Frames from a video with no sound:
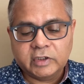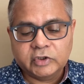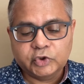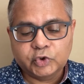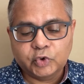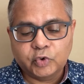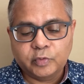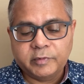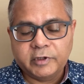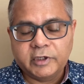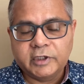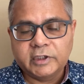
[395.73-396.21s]

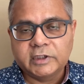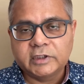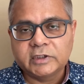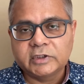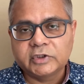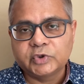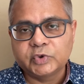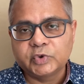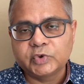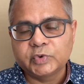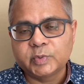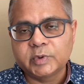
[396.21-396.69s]
so many
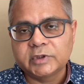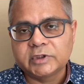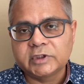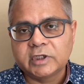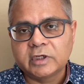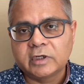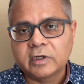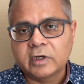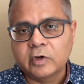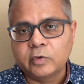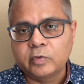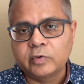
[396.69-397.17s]
issues which
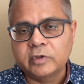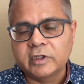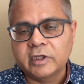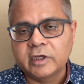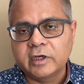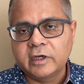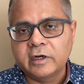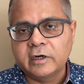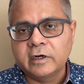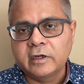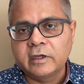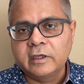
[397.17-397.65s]
are out
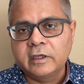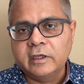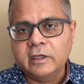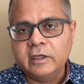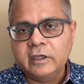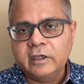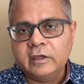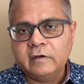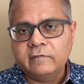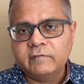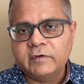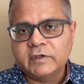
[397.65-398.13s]
there
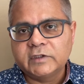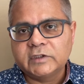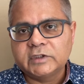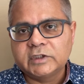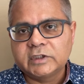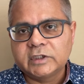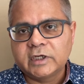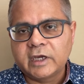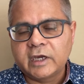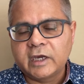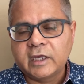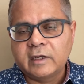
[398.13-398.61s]

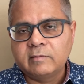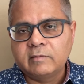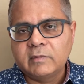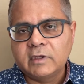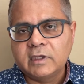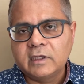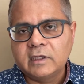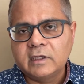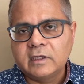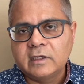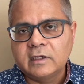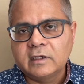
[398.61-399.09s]
which can
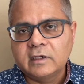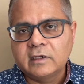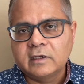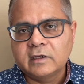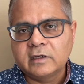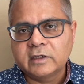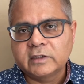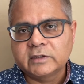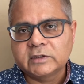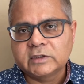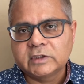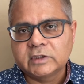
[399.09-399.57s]
be
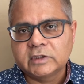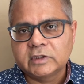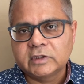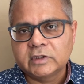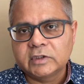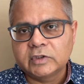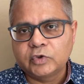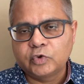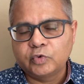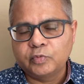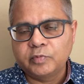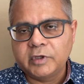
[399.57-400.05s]

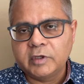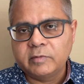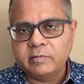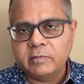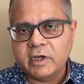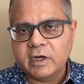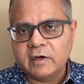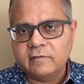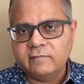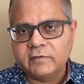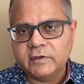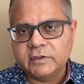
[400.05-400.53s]
considered to be
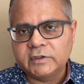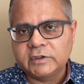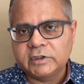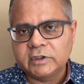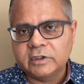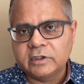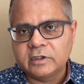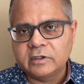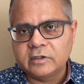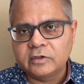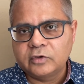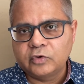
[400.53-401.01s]

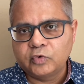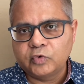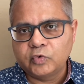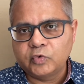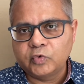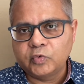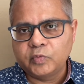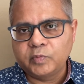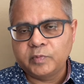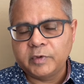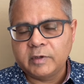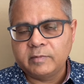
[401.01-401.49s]
beneficial
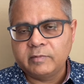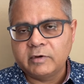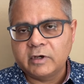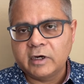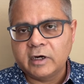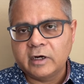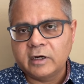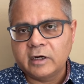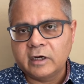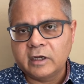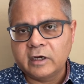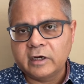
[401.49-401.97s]
to people
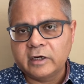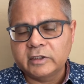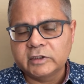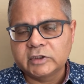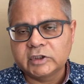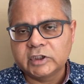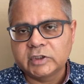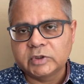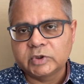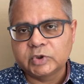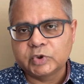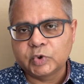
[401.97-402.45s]
at
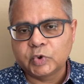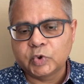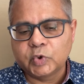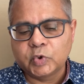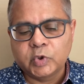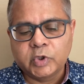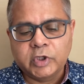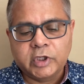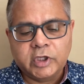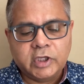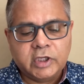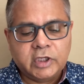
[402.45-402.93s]
large. And
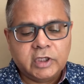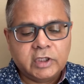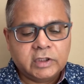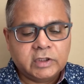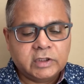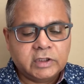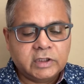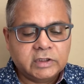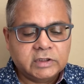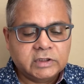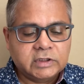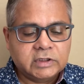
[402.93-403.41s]
so
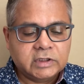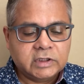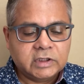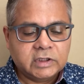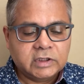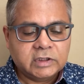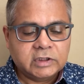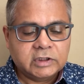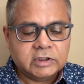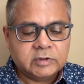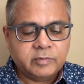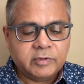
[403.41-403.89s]
this
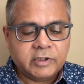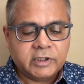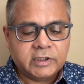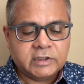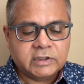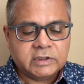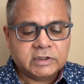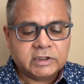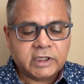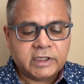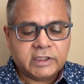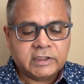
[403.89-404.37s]

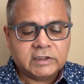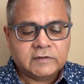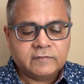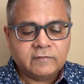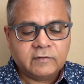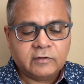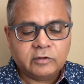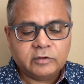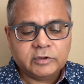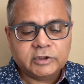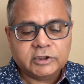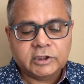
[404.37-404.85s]
Schmidt Science
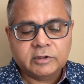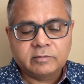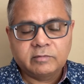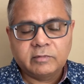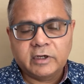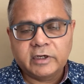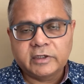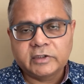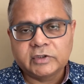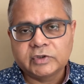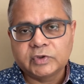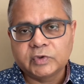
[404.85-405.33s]
Fellowship
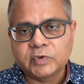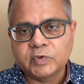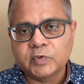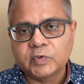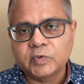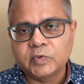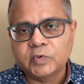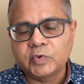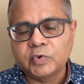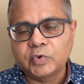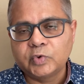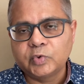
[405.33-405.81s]
lets
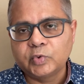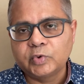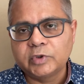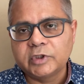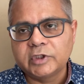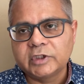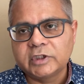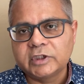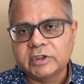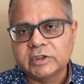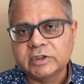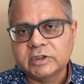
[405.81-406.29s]
you do
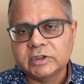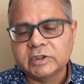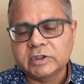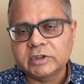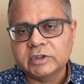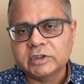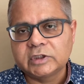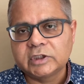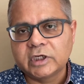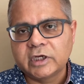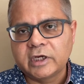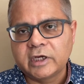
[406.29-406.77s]
the
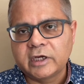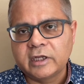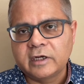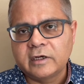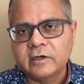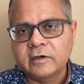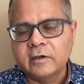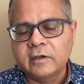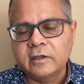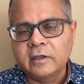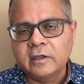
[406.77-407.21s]
research and